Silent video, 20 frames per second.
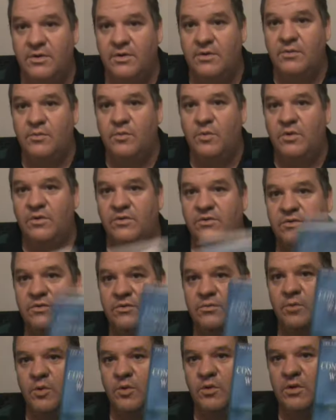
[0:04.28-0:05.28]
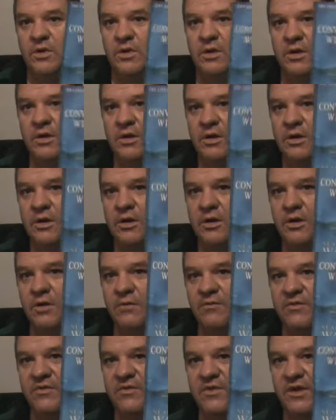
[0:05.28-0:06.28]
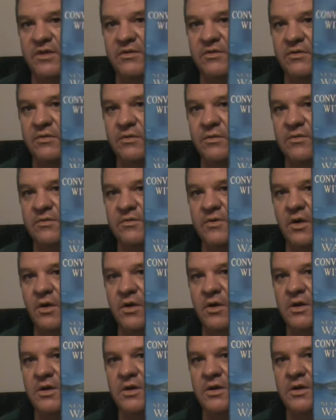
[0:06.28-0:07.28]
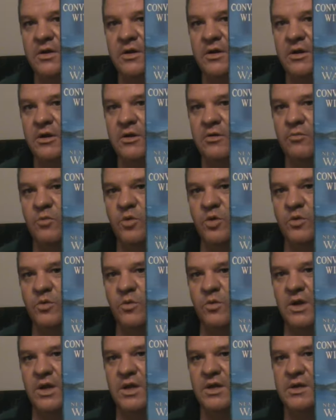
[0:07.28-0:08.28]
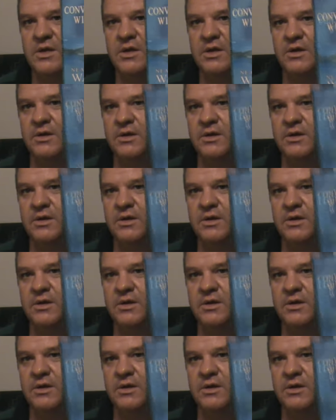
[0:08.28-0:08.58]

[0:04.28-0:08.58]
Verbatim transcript: Donald Walsch's book, Conversations with God, Book 1,